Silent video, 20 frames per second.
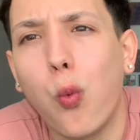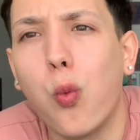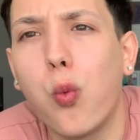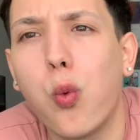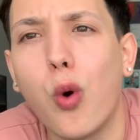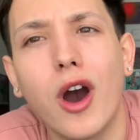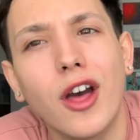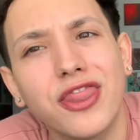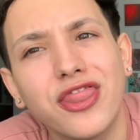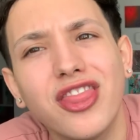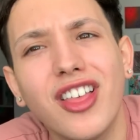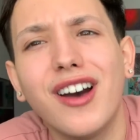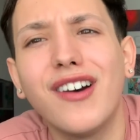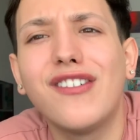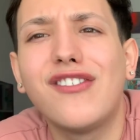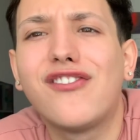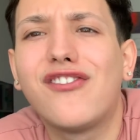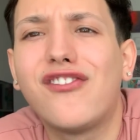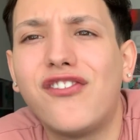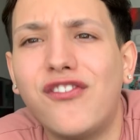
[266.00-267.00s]
What the
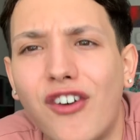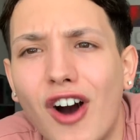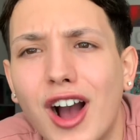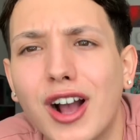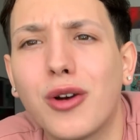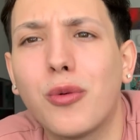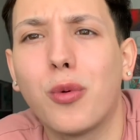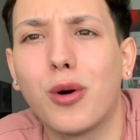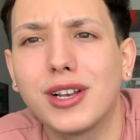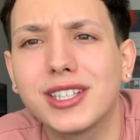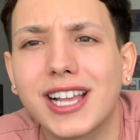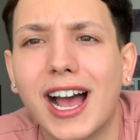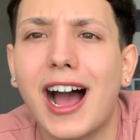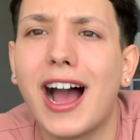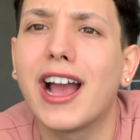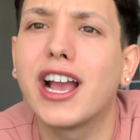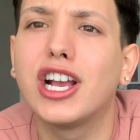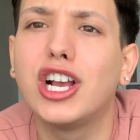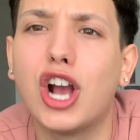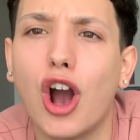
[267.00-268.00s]
fuck was
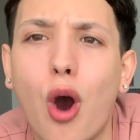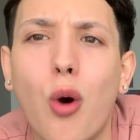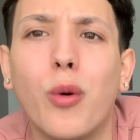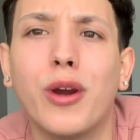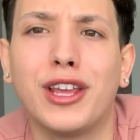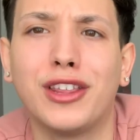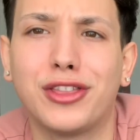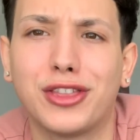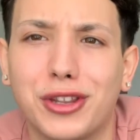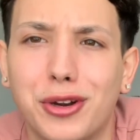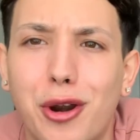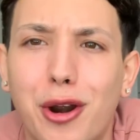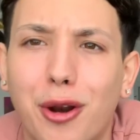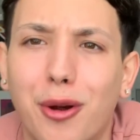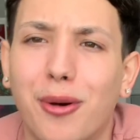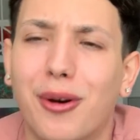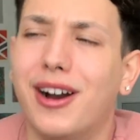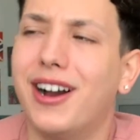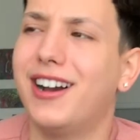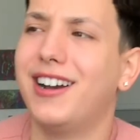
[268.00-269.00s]
I going
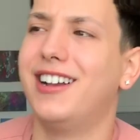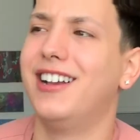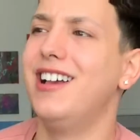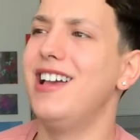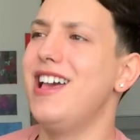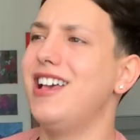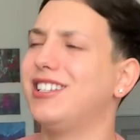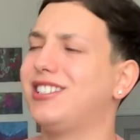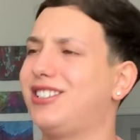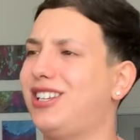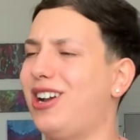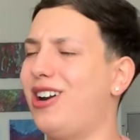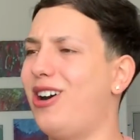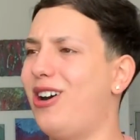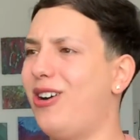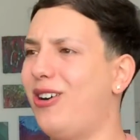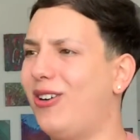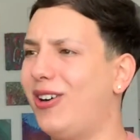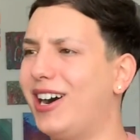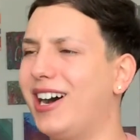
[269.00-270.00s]
through?
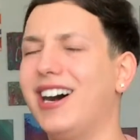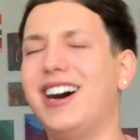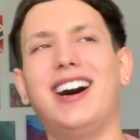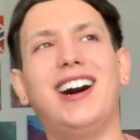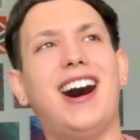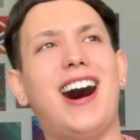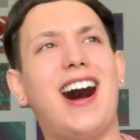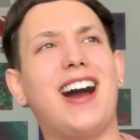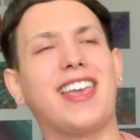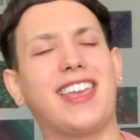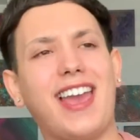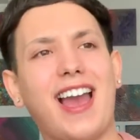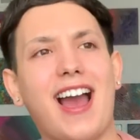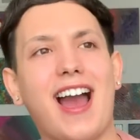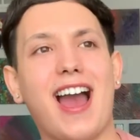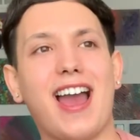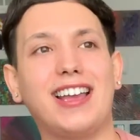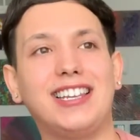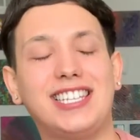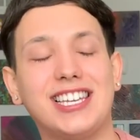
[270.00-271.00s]
So yeah,
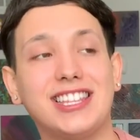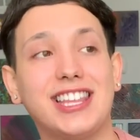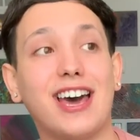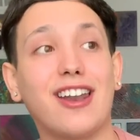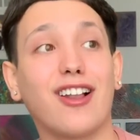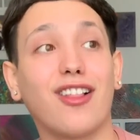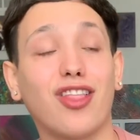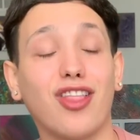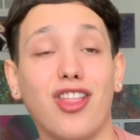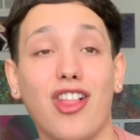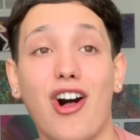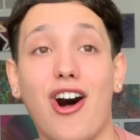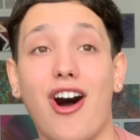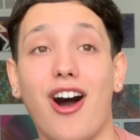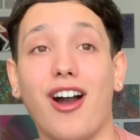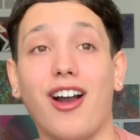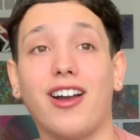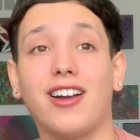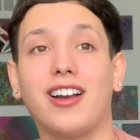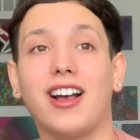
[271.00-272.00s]
I did that a
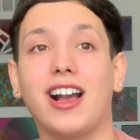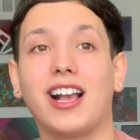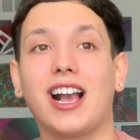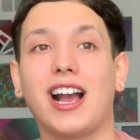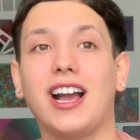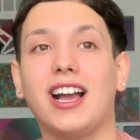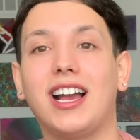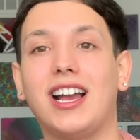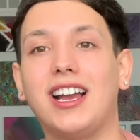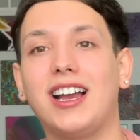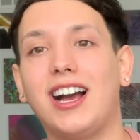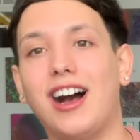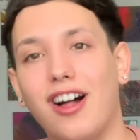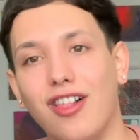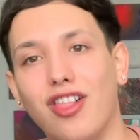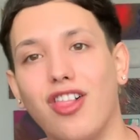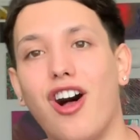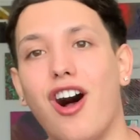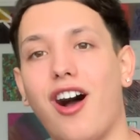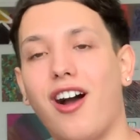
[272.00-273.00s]
lot.
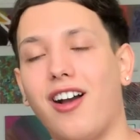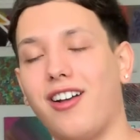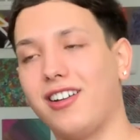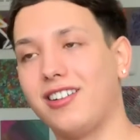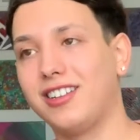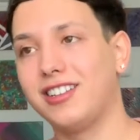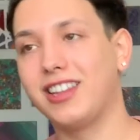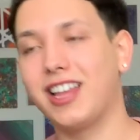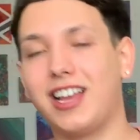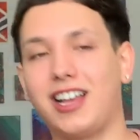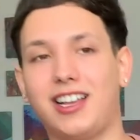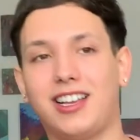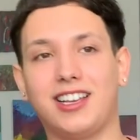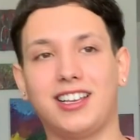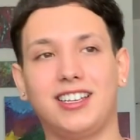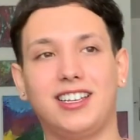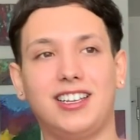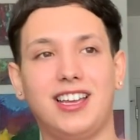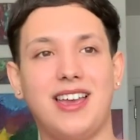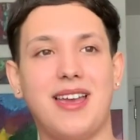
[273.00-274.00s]
Like,
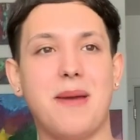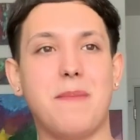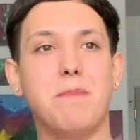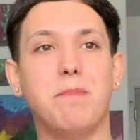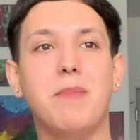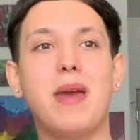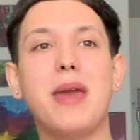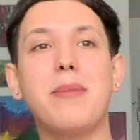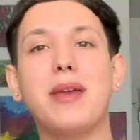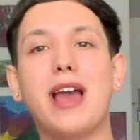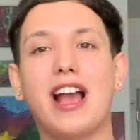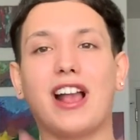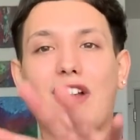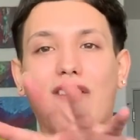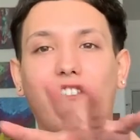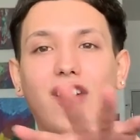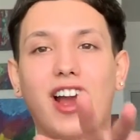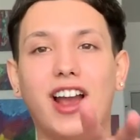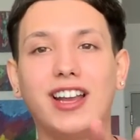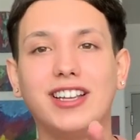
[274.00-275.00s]
maybe I could
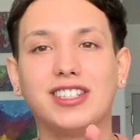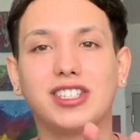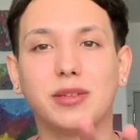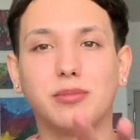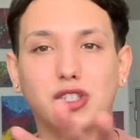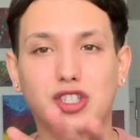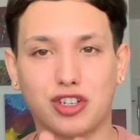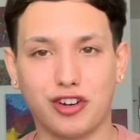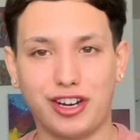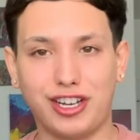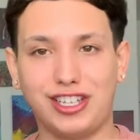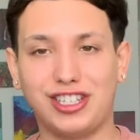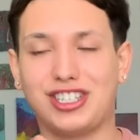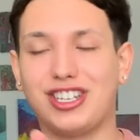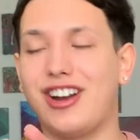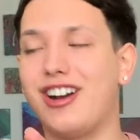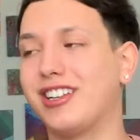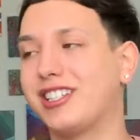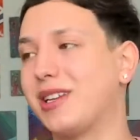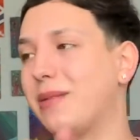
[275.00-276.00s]
find some
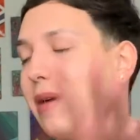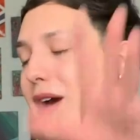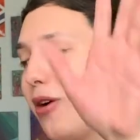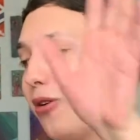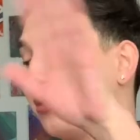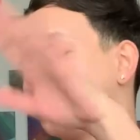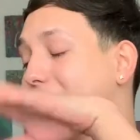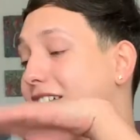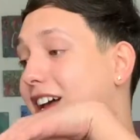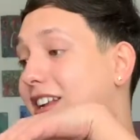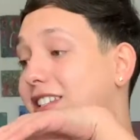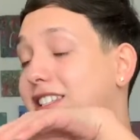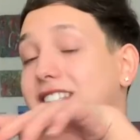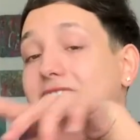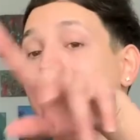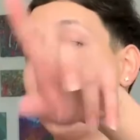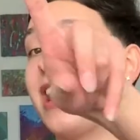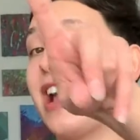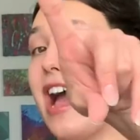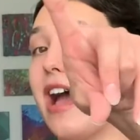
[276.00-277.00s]
screenshots of my old status, because
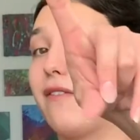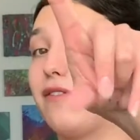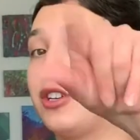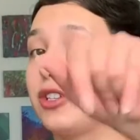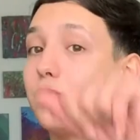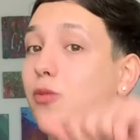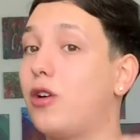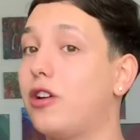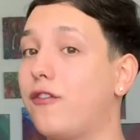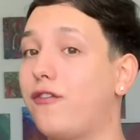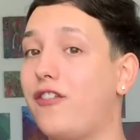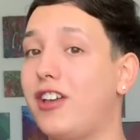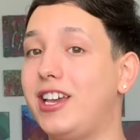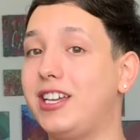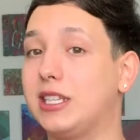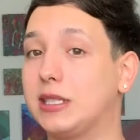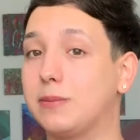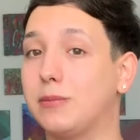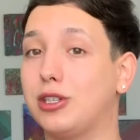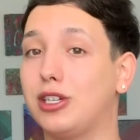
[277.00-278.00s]
I have this one
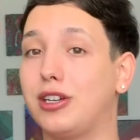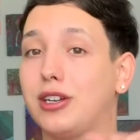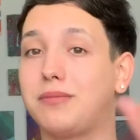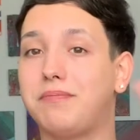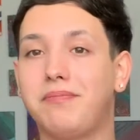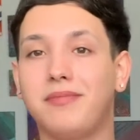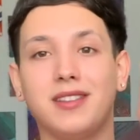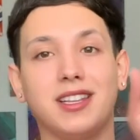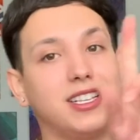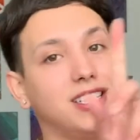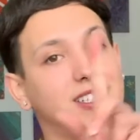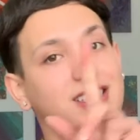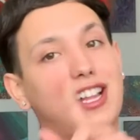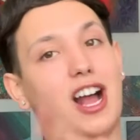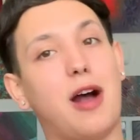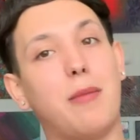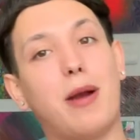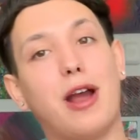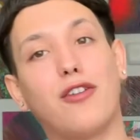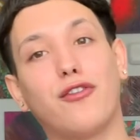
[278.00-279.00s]
Facebook.
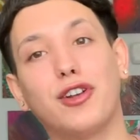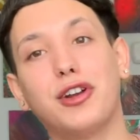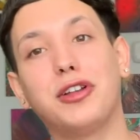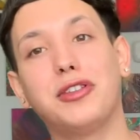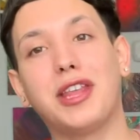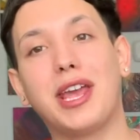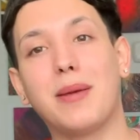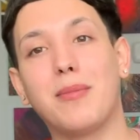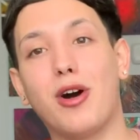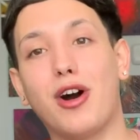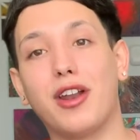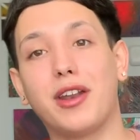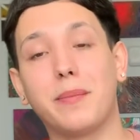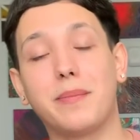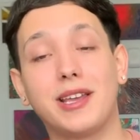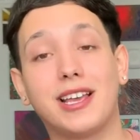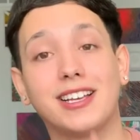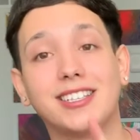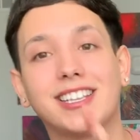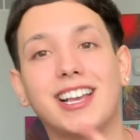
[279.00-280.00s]
Not my real name on it,
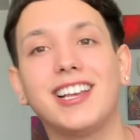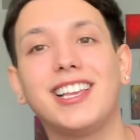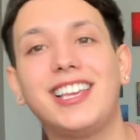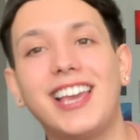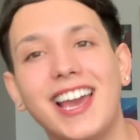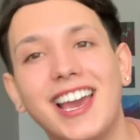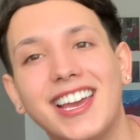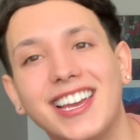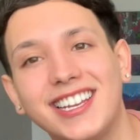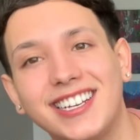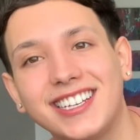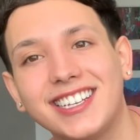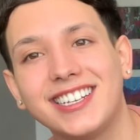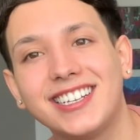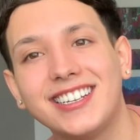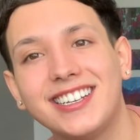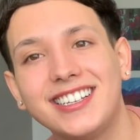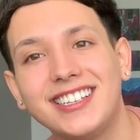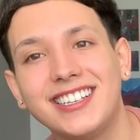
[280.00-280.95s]
because again,